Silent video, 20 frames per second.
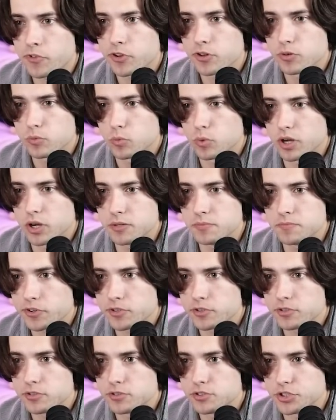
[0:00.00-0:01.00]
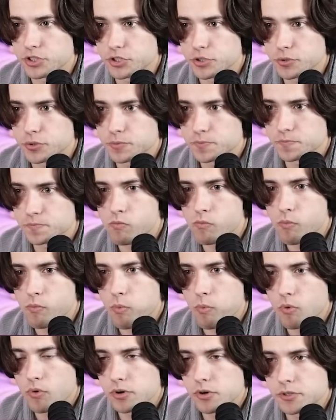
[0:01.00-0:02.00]
1, 2.
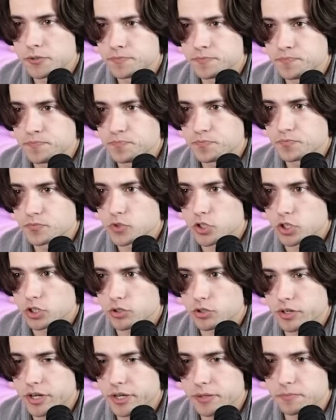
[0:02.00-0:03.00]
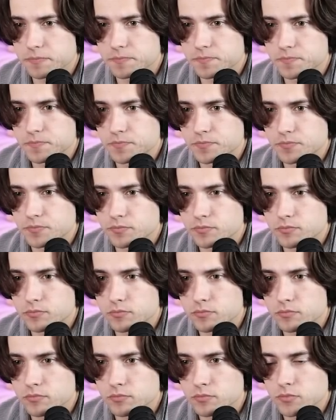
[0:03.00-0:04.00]
Good crit.
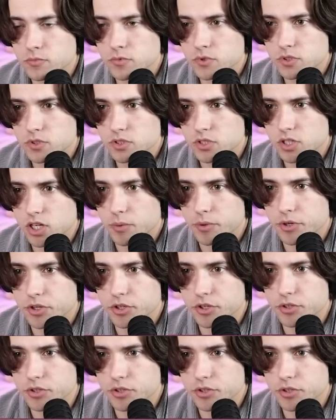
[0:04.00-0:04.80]
All right, what do you